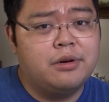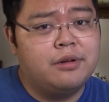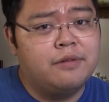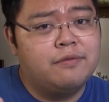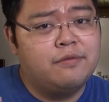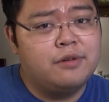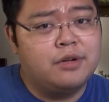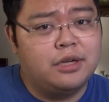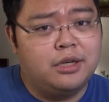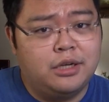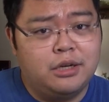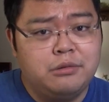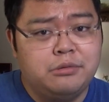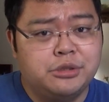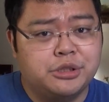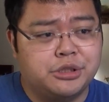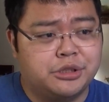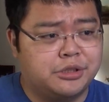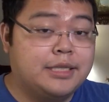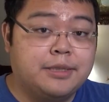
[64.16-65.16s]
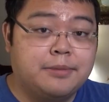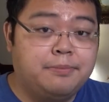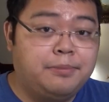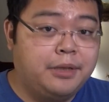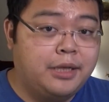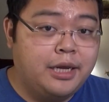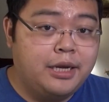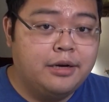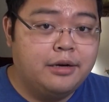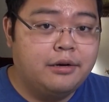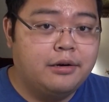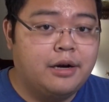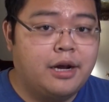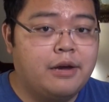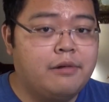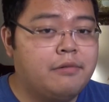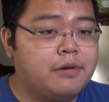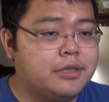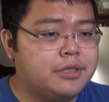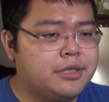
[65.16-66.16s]
of closure. As a player,
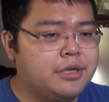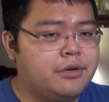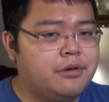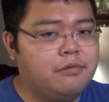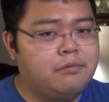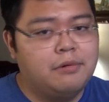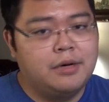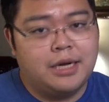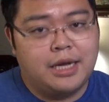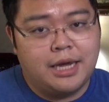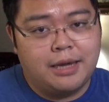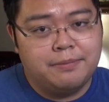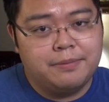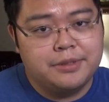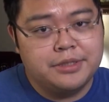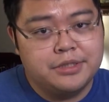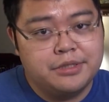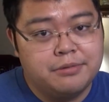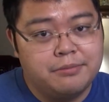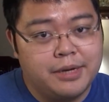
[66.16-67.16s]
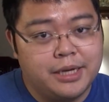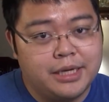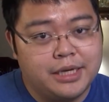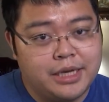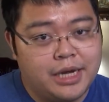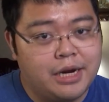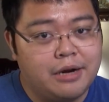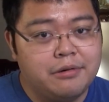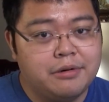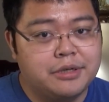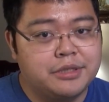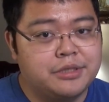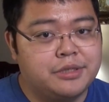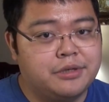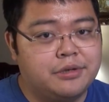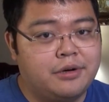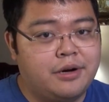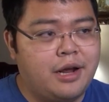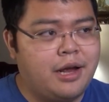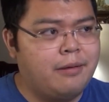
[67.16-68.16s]
I want to know what happens to my
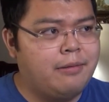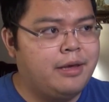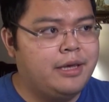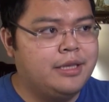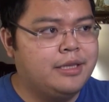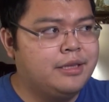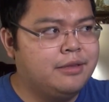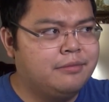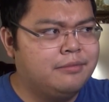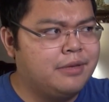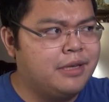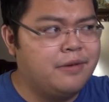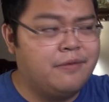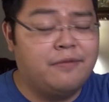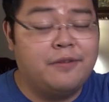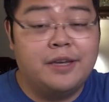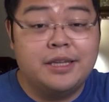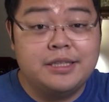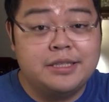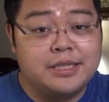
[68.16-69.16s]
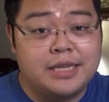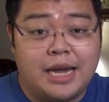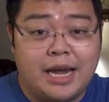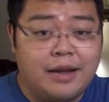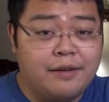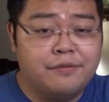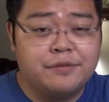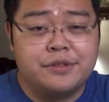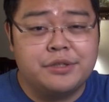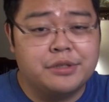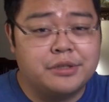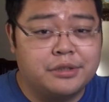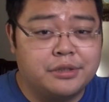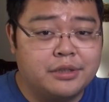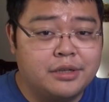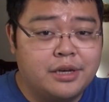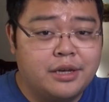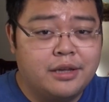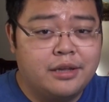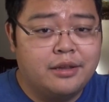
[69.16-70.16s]
character in events
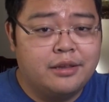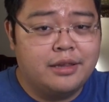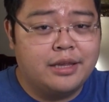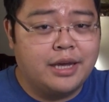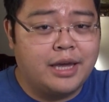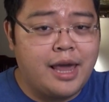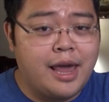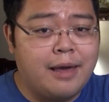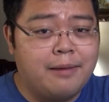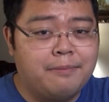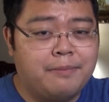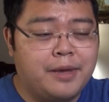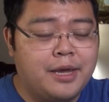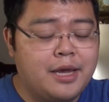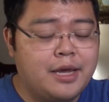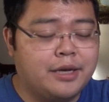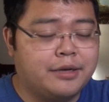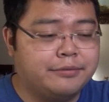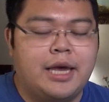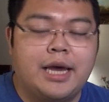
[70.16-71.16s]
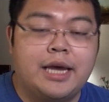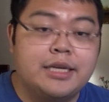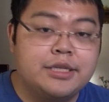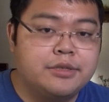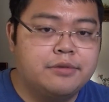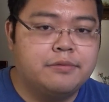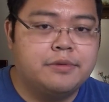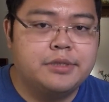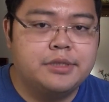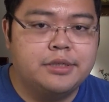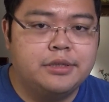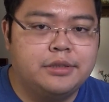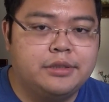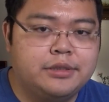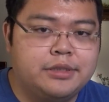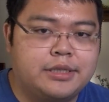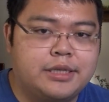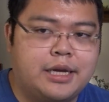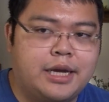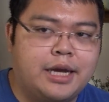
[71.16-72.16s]
after the campaign. As a
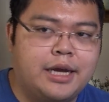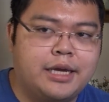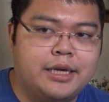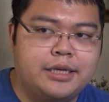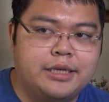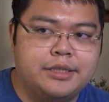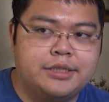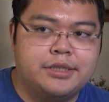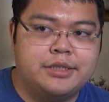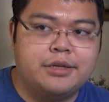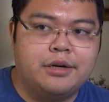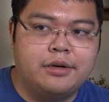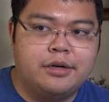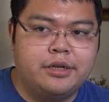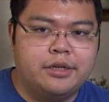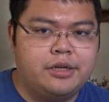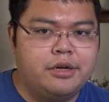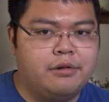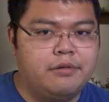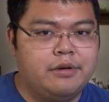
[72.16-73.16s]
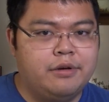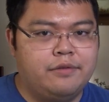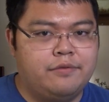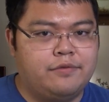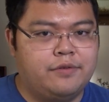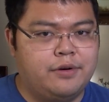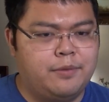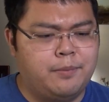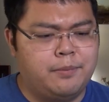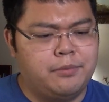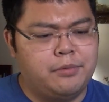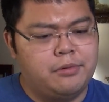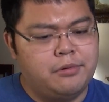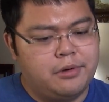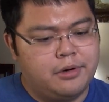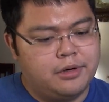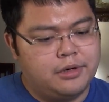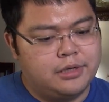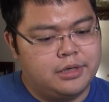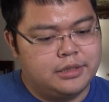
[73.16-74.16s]
result, I started going from
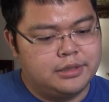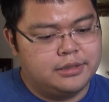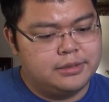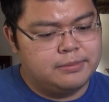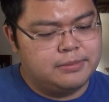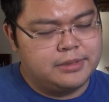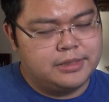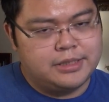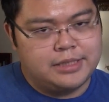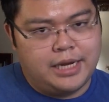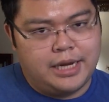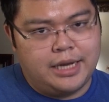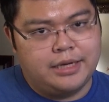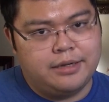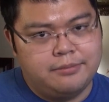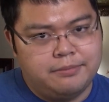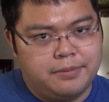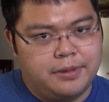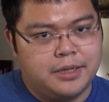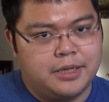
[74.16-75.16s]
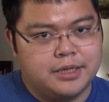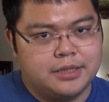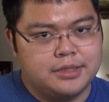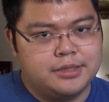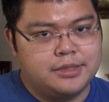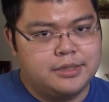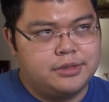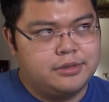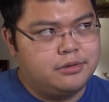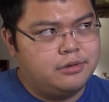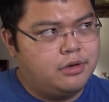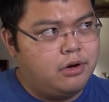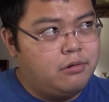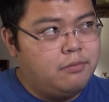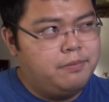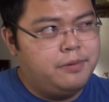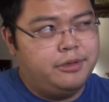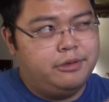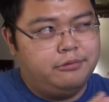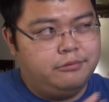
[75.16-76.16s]
more sandbox
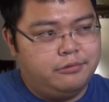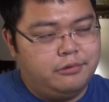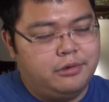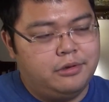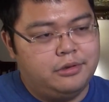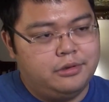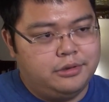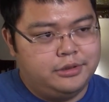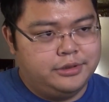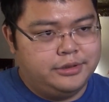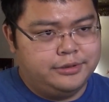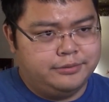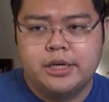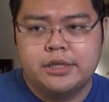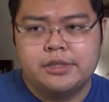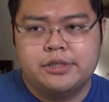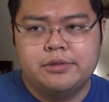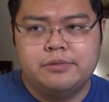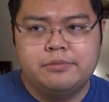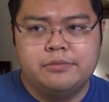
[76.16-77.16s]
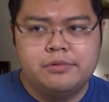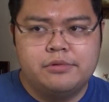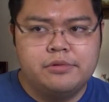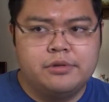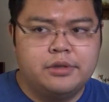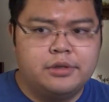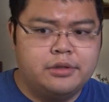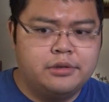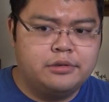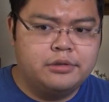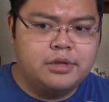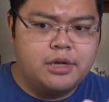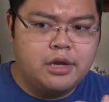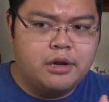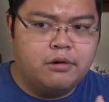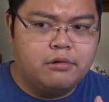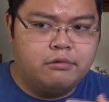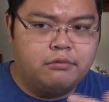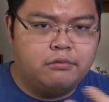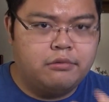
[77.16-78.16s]
open world to more
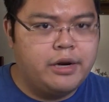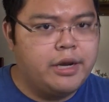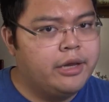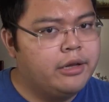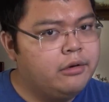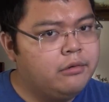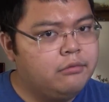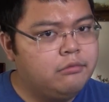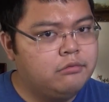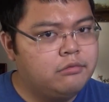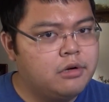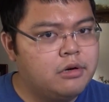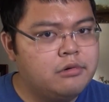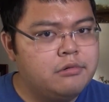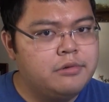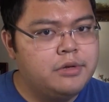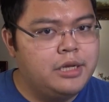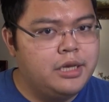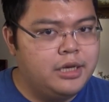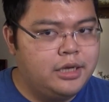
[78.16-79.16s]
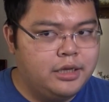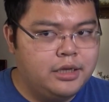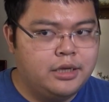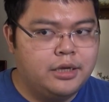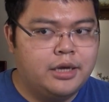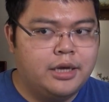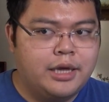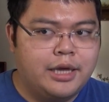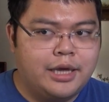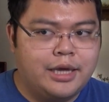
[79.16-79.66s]
railroady